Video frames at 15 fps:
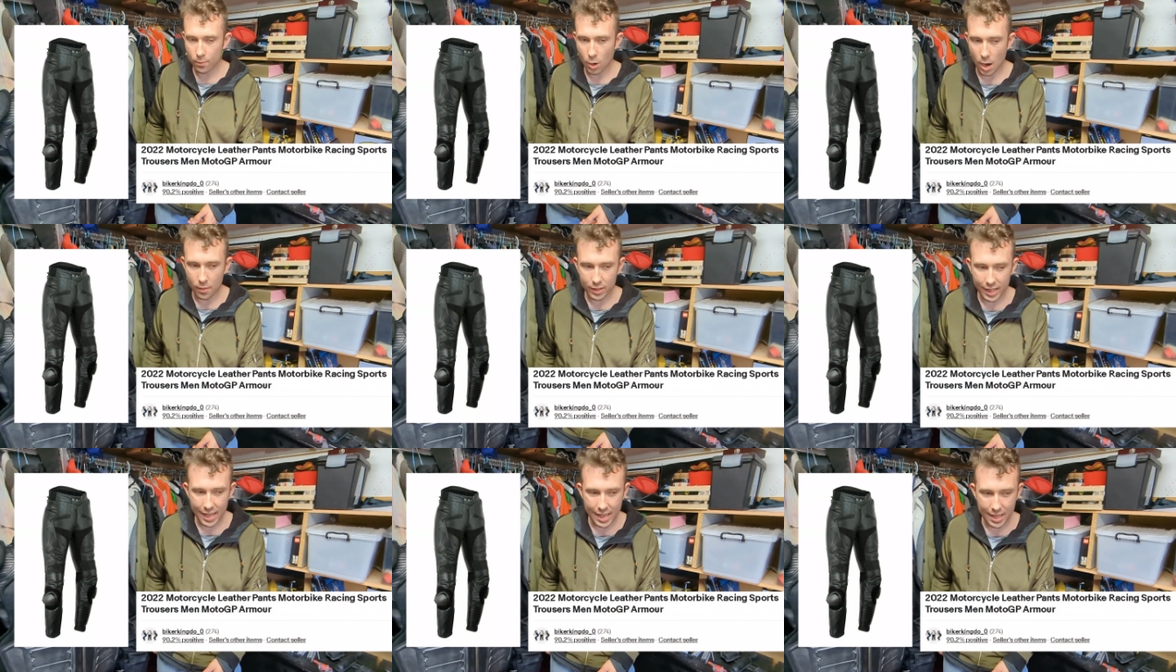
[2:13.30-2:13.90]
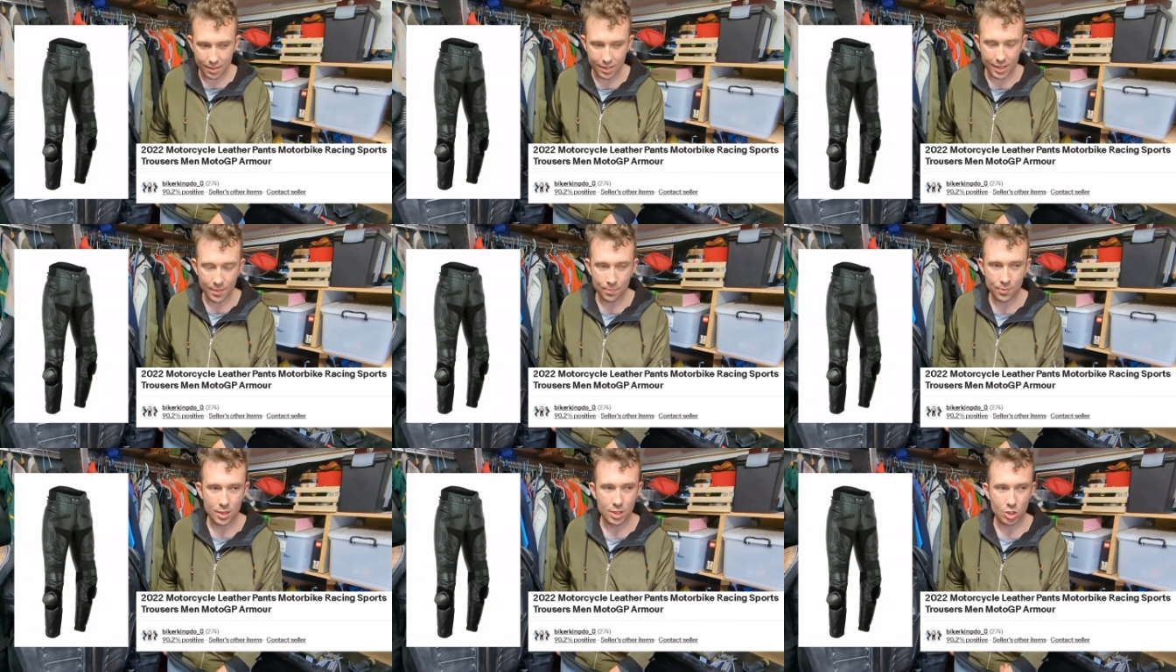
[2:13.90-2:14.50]
rather than
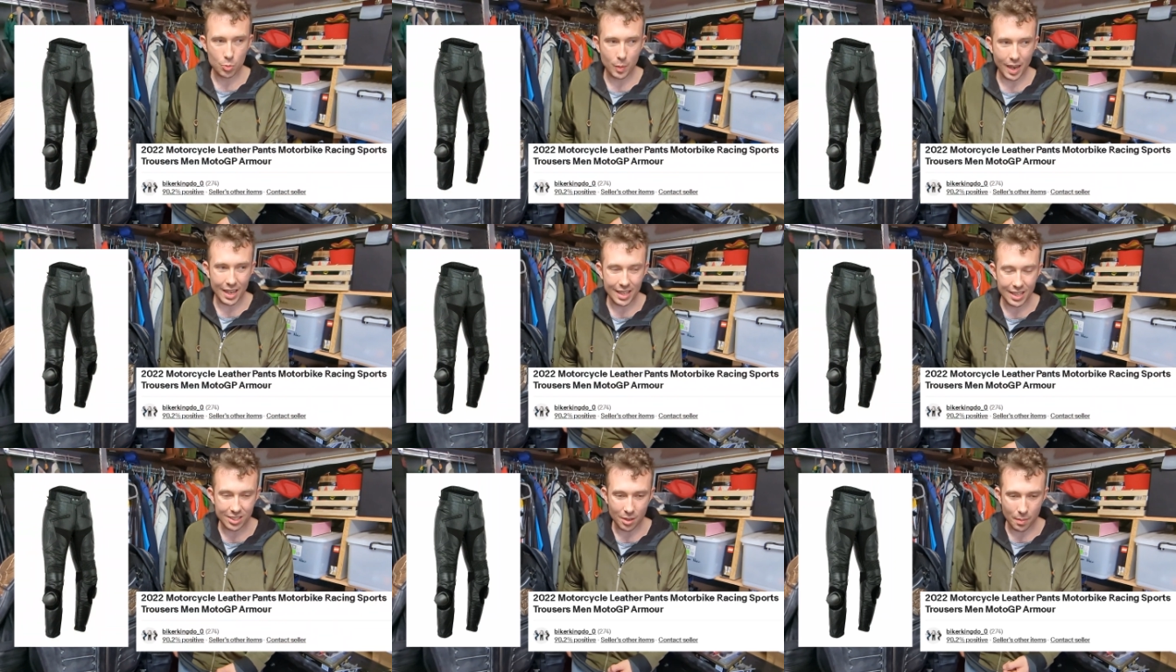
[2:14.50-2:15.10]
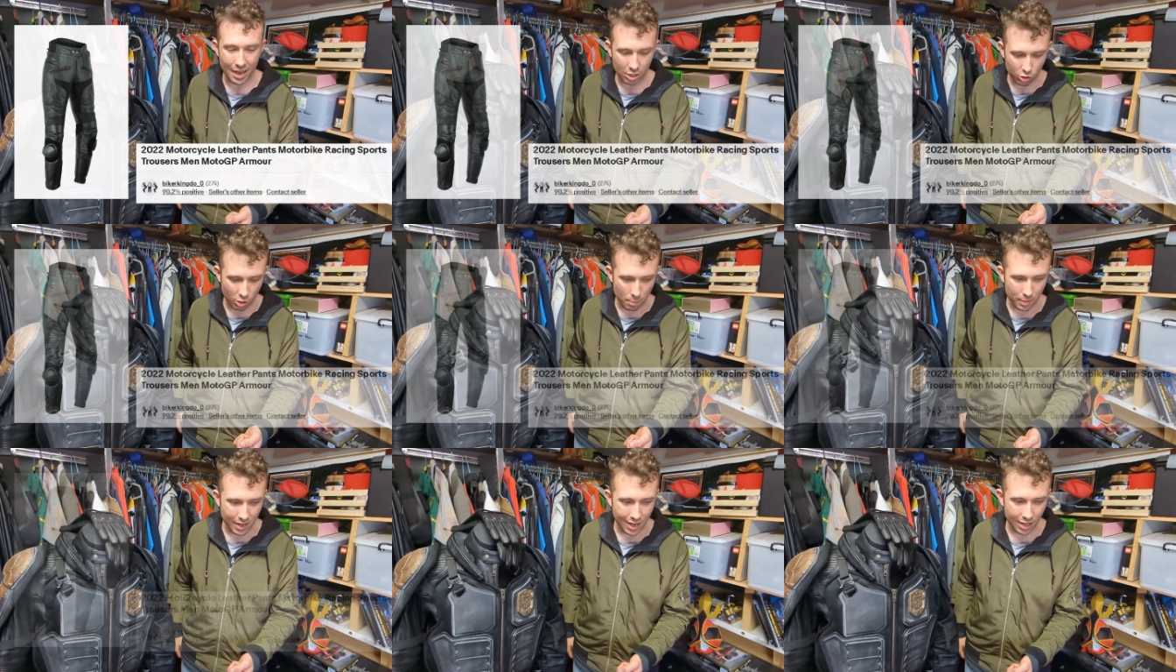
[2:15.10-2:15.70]
spend some extra
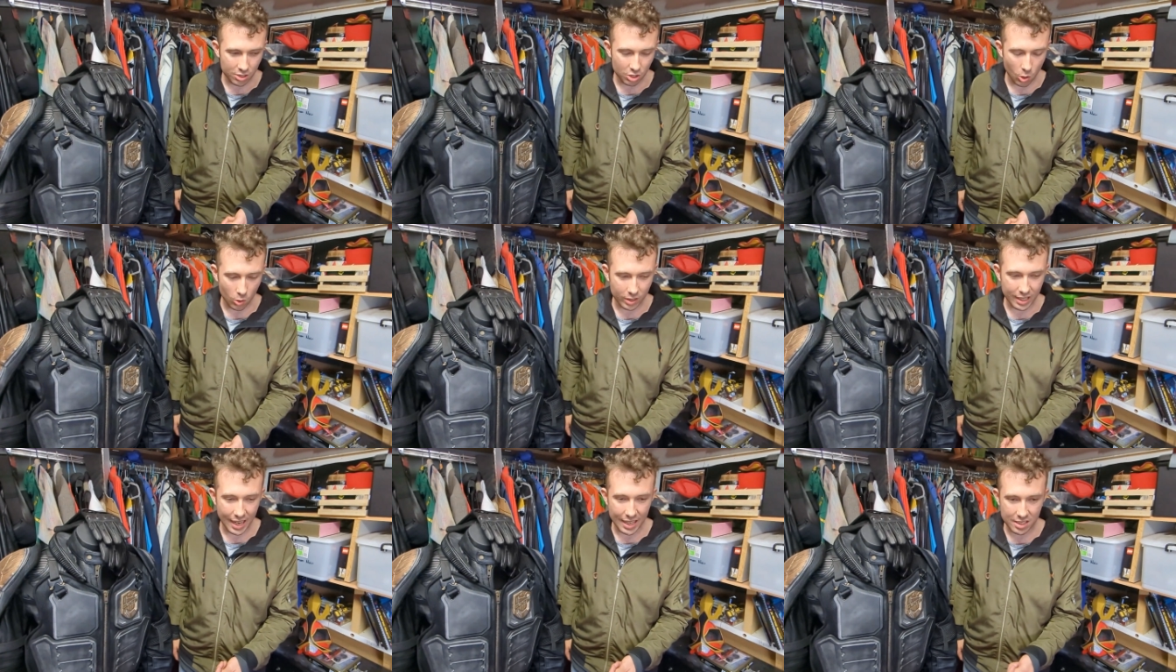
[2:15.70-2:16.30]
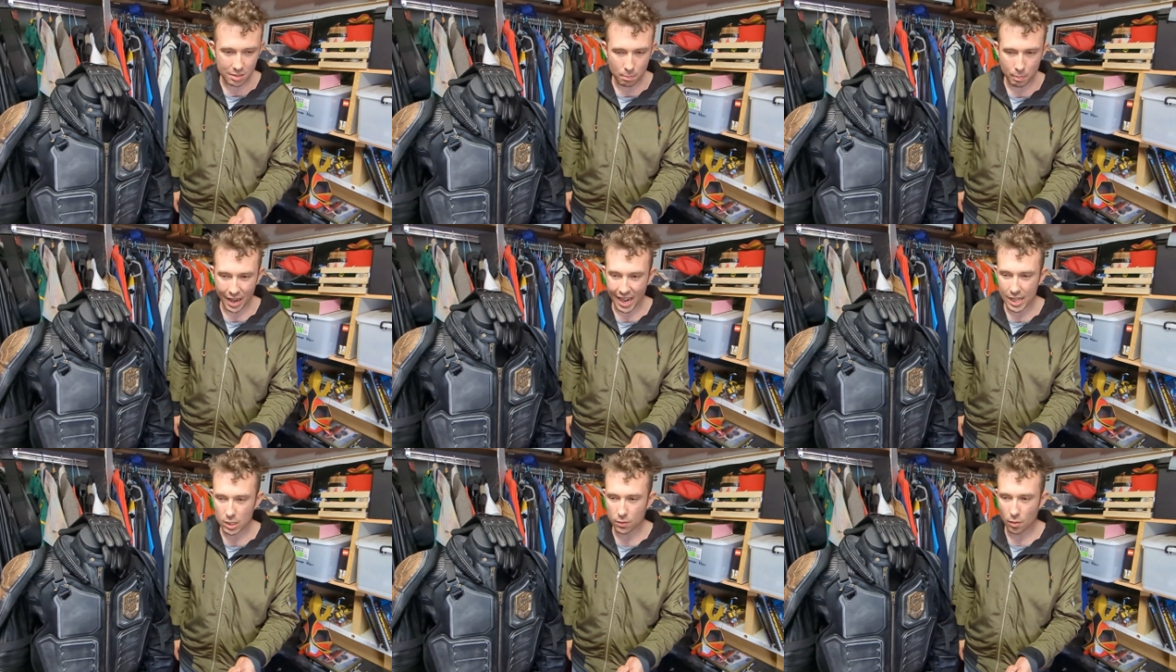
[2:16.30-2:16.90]
bucks on getting some
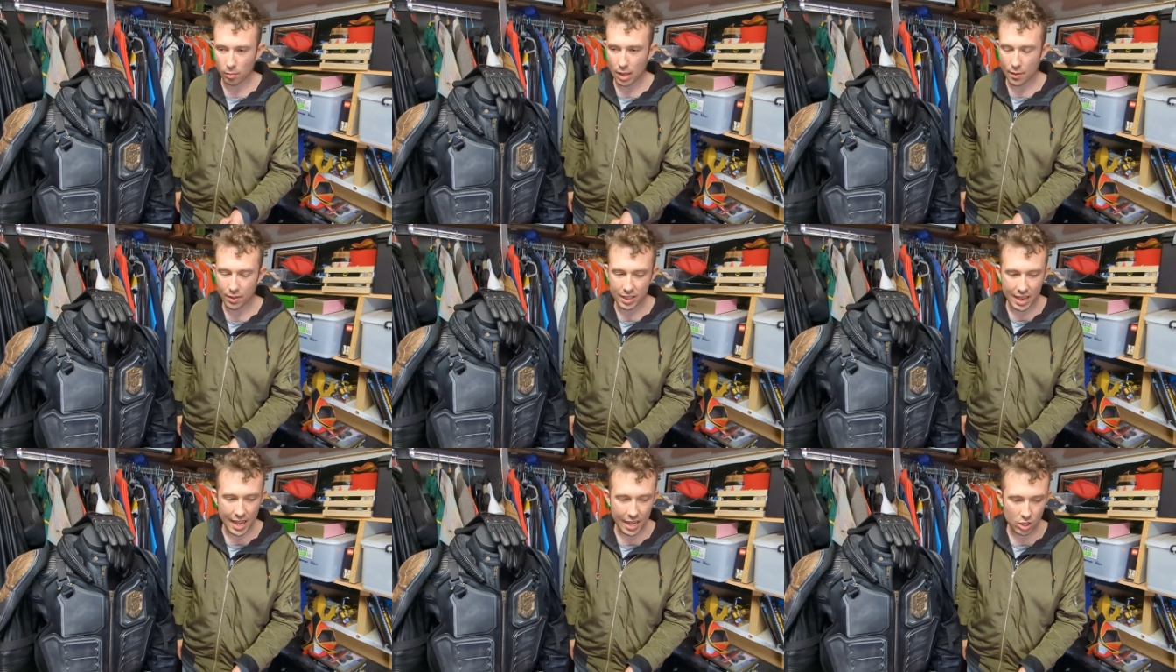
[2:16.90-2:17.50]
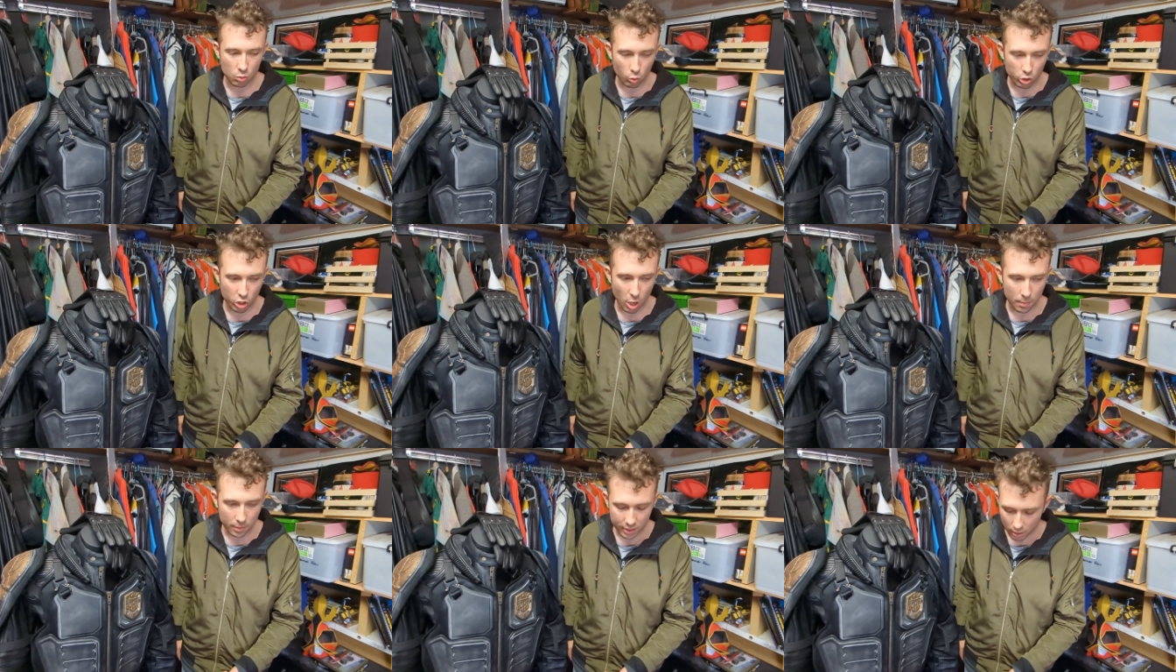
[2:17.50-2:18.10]
pants from Leather Next, which
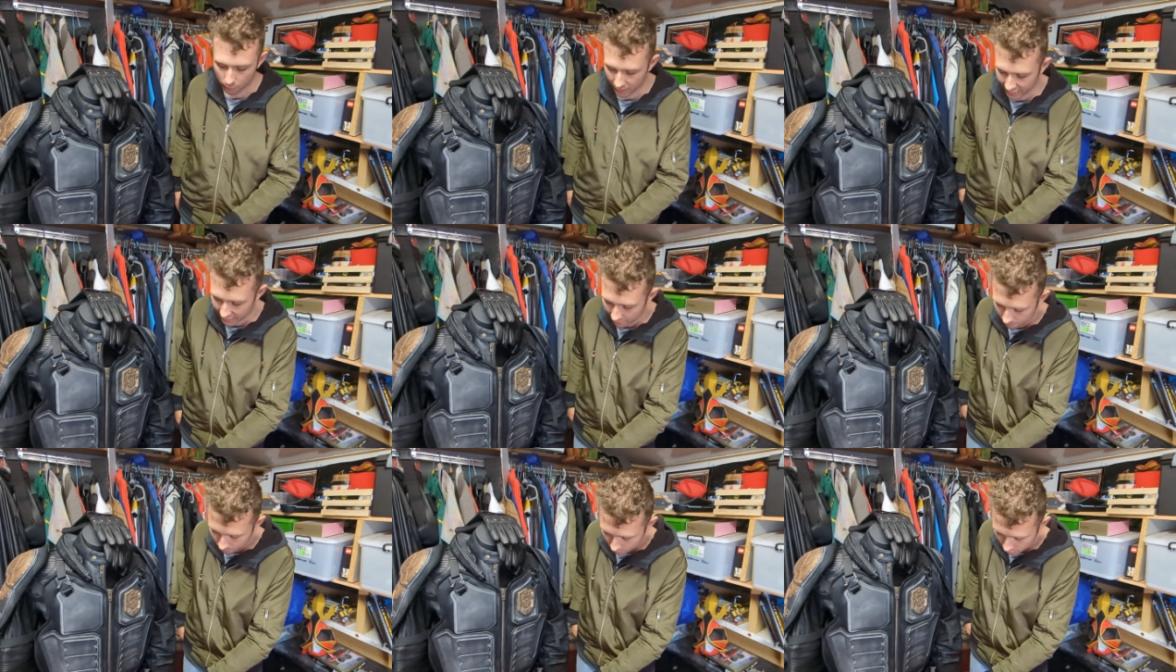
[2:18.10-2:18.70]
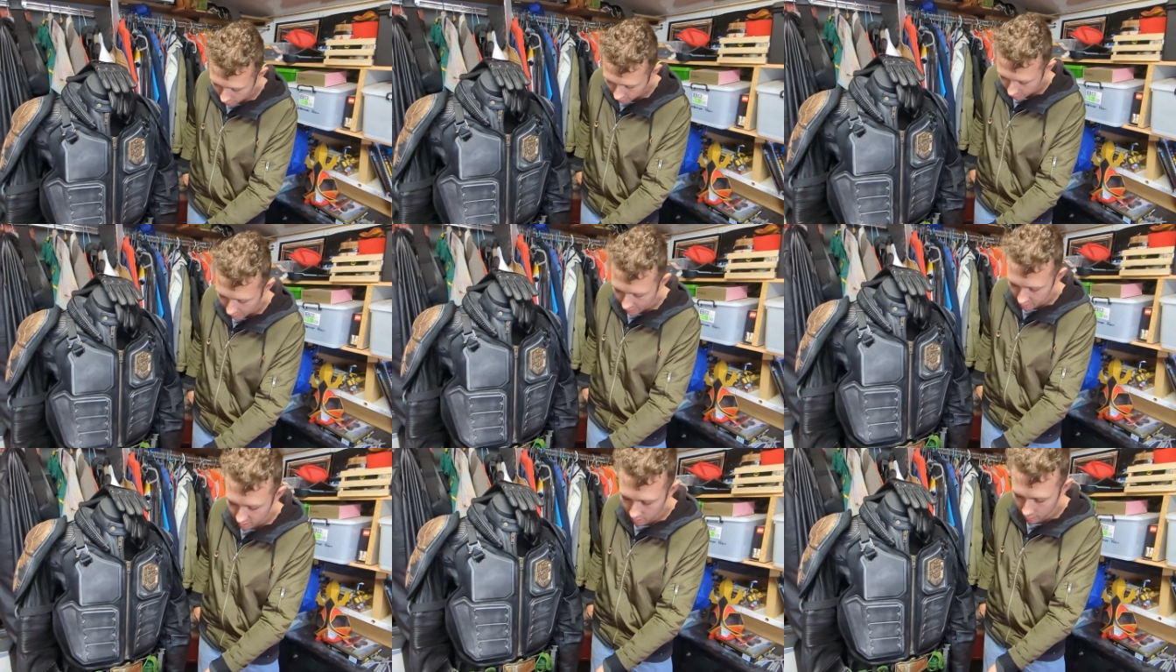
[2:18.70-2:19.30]
I'm gonna be getting